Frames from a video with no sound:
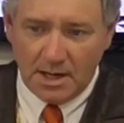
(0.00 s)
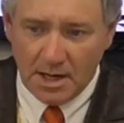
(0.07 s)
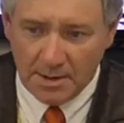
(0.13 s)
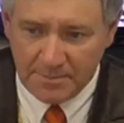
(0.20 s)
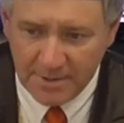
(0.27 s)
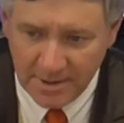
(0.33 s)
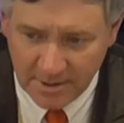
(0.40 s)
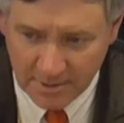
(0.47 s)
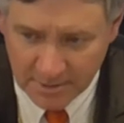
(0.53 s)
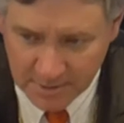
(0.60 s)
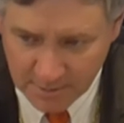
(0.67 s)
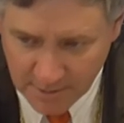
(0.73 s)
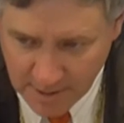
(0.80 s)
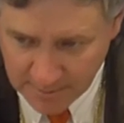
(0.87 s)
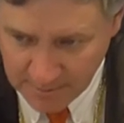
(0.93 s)
Up here,
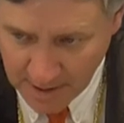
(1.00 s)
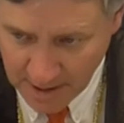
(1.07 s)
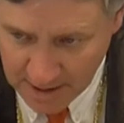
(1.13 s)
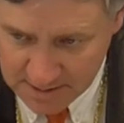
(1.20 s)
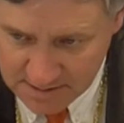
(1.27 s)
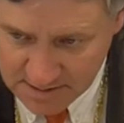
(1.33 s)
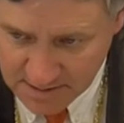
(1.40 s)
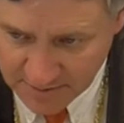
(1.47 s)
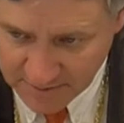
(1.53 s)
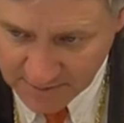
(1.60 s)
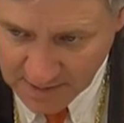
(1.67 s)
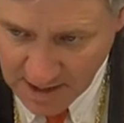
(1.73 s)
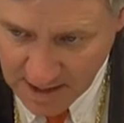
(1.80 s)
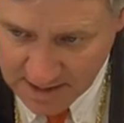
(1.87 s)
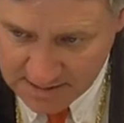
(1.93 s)
you had positive
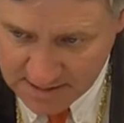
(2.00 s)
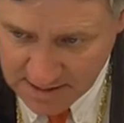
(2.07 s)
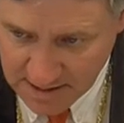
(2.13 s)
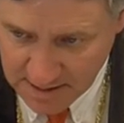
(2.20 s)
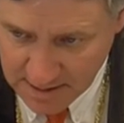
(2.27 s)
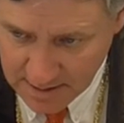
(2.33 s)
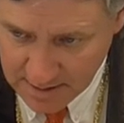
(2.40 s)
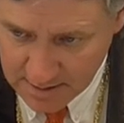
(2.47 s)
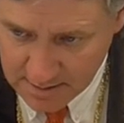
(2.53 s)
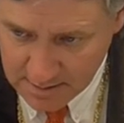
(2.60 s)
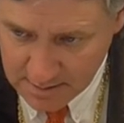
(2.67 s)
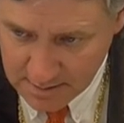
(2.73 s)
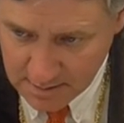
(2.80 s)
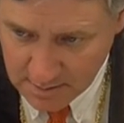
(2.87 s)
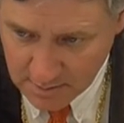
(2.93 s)
velocity.
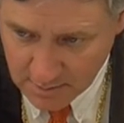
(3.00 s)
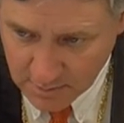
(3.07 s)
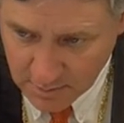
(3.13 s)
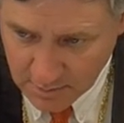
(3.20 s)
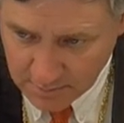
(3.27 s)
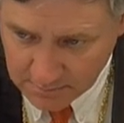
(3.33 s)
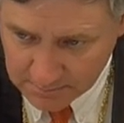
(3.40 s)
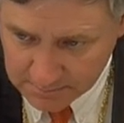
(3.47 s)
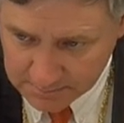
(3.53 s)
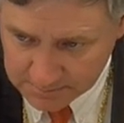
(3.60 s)
Whoa.